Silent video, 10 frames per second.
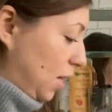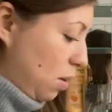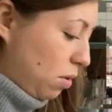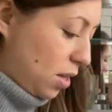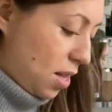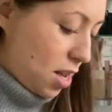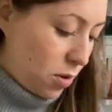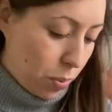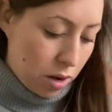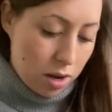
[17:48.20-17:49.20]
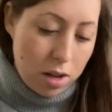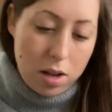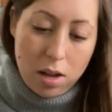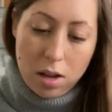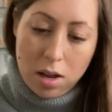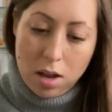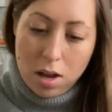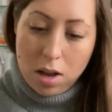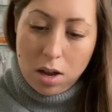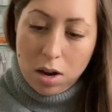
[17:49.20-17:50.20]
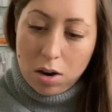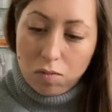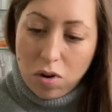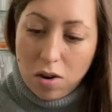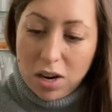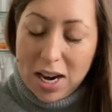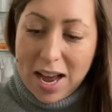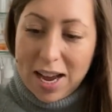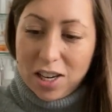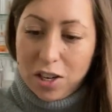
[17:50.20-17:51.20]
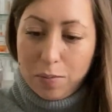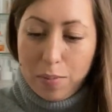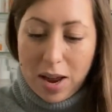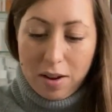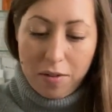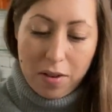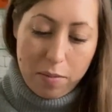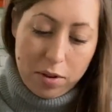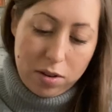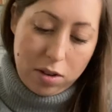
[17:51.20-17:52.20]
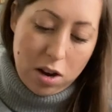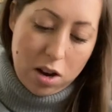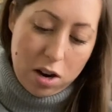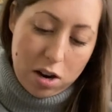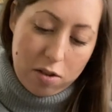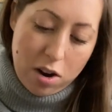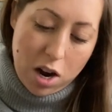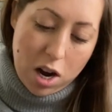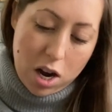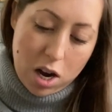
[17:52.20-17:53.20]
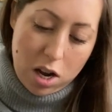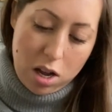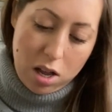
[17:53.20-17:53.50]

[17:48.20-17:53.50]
see what's in this pot. Roller Lash Benefit Mascara.